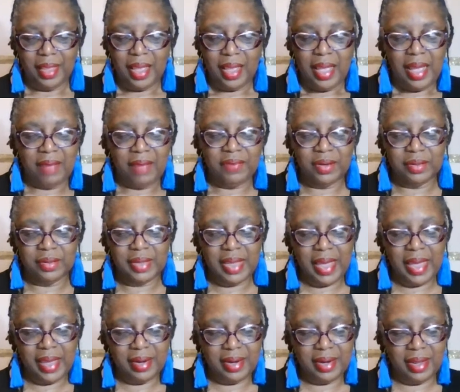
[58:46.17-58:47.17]
I've only
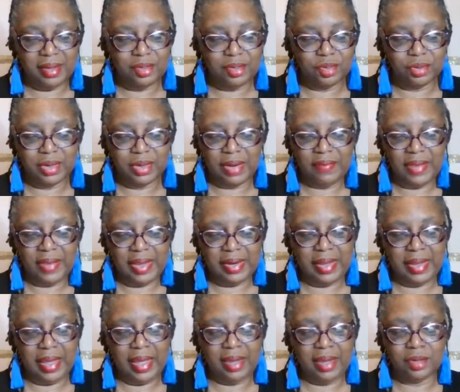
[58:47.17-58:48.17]
had an Android. I've had an
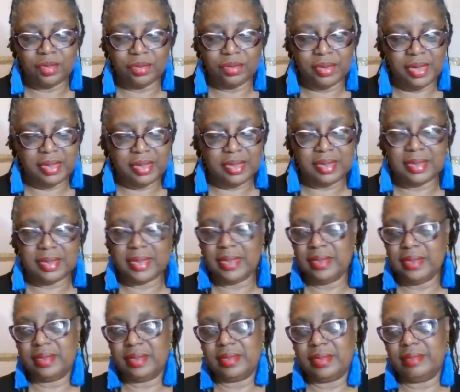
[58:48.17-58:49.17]
Android
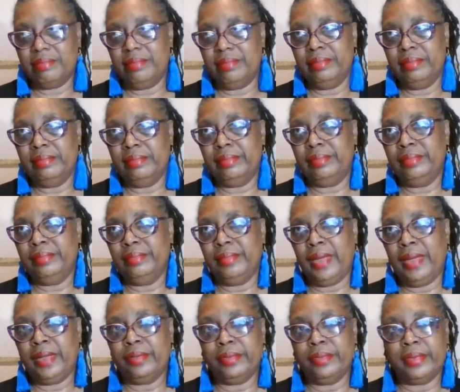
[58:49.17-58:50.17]
since
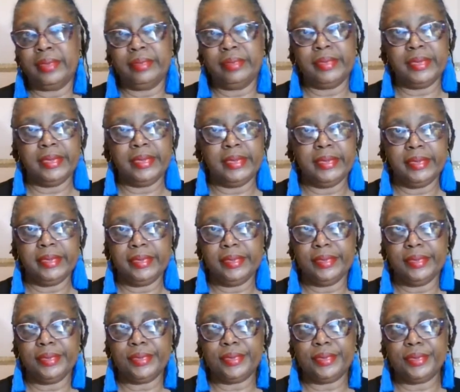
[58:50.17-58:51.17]
my daughter
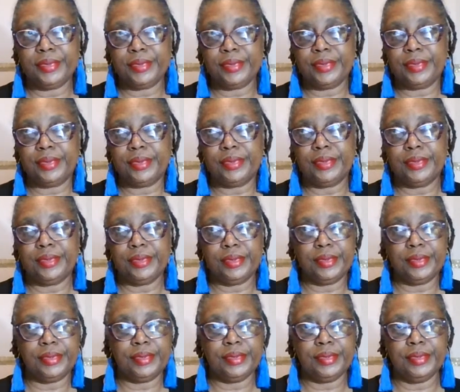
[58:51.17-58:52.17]

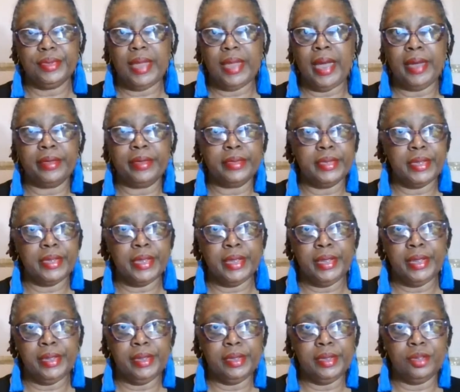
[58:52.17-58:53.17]
was 9 or
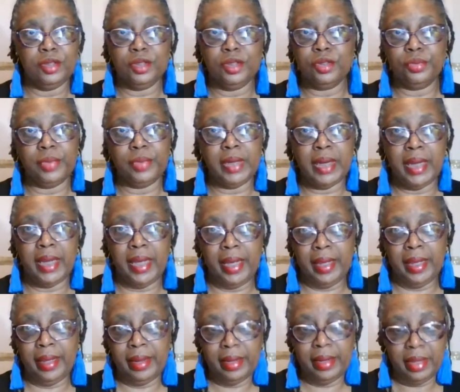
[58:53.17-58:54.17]
10, and she's
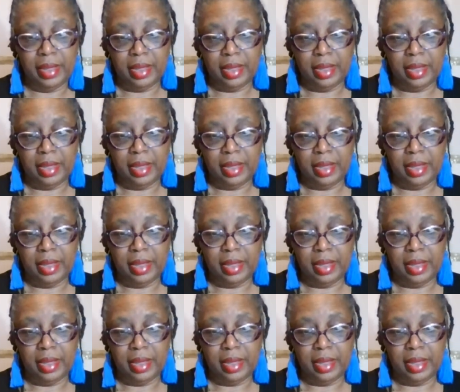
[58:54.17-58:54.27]
29.